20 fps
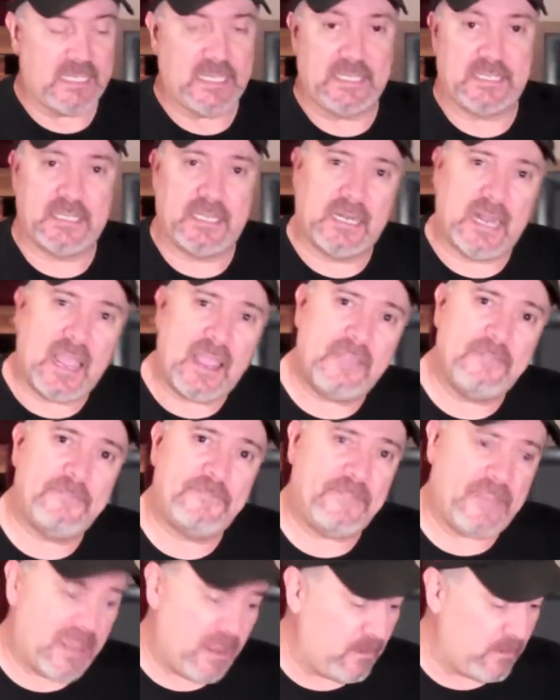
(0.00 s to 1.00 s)
this, and I have
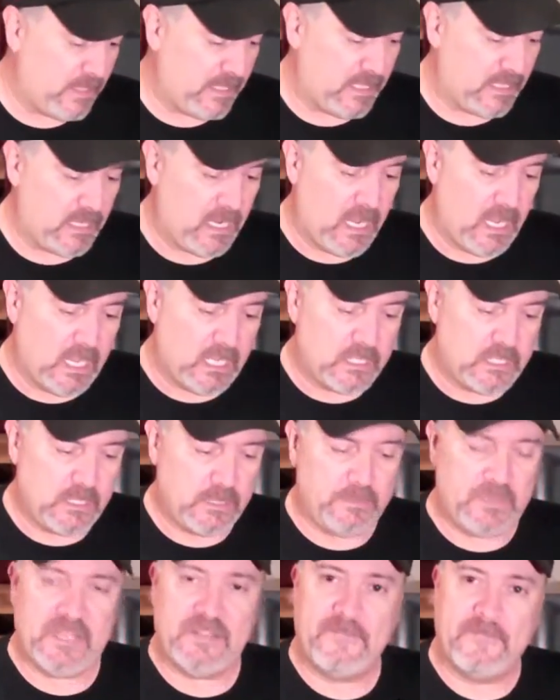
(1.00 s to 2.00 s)
found it
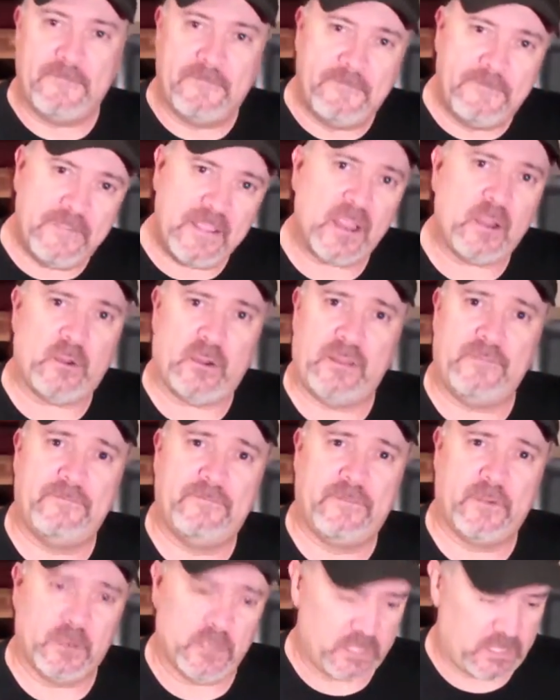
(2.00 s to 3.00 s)
to be very
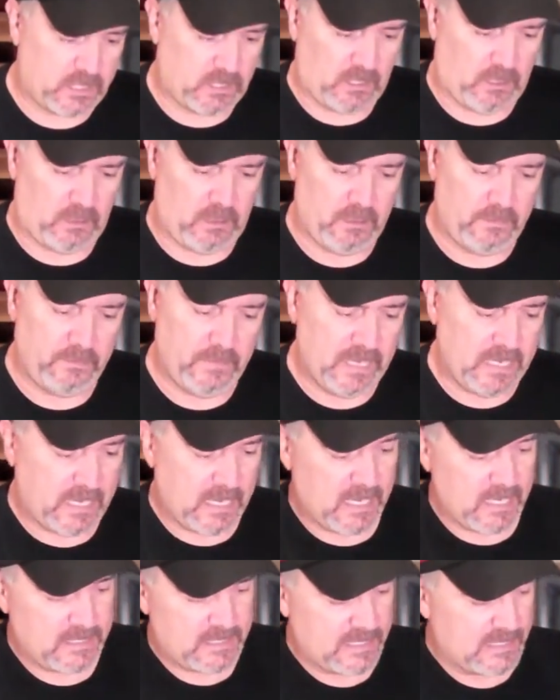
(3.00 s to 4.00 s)
versatile
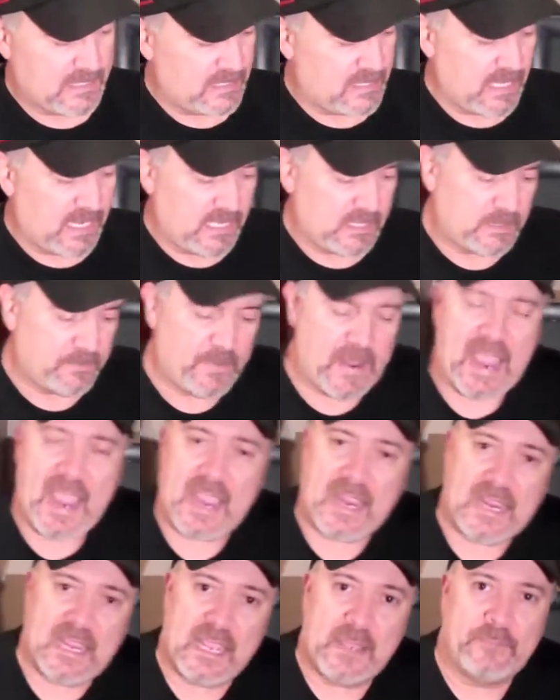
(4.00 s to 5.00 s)
because it does
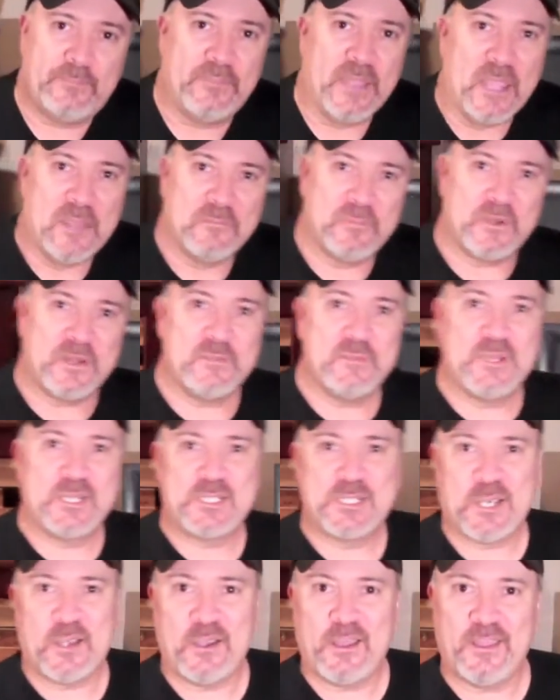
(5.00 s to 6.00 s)
pack up pretty
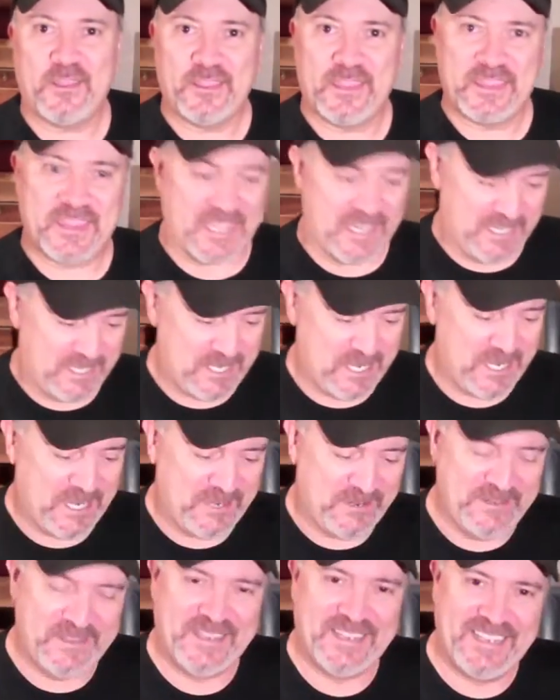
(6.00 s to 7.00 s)
much all the things
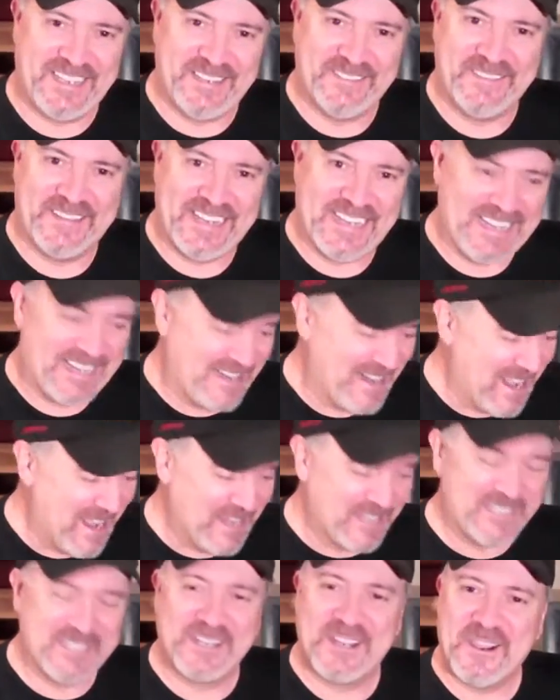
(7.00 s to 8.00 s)
you need
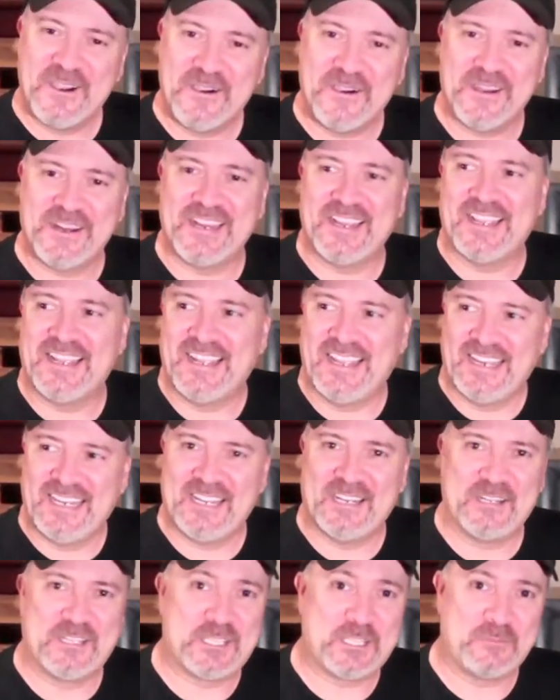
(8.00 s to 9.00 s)
to go on a
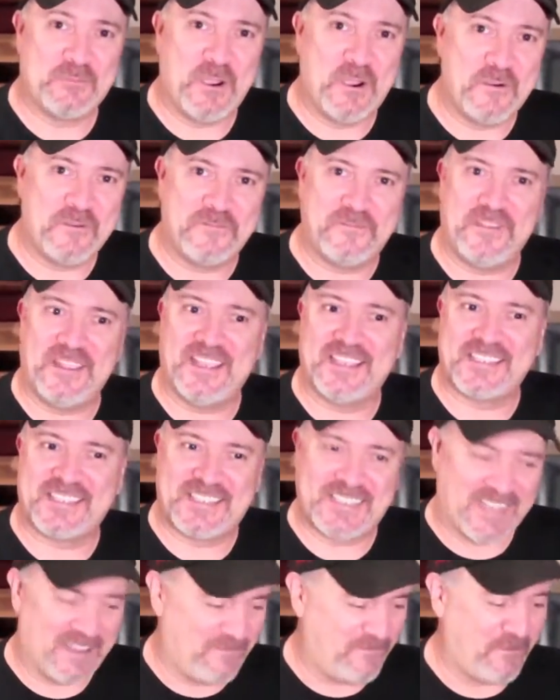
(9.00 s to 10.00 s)
little smoke
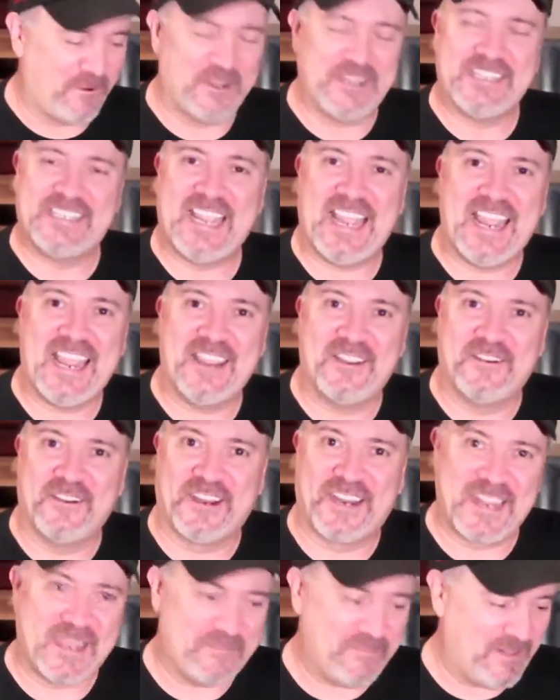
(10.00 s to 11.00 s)
fest for a day or
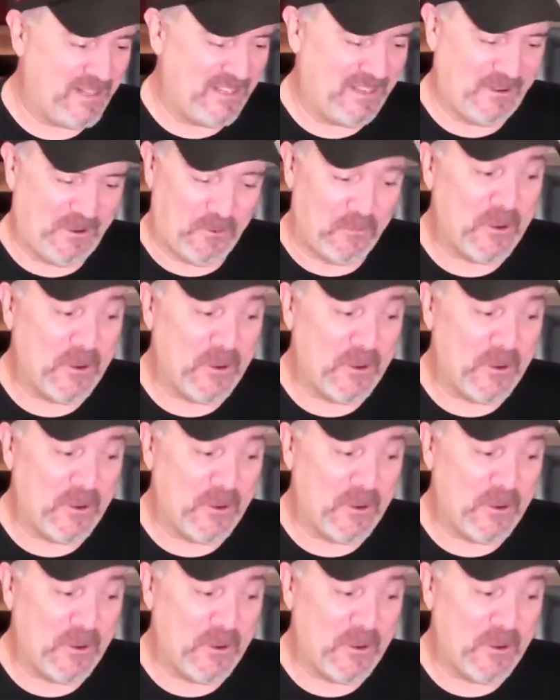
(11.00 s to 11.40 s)
a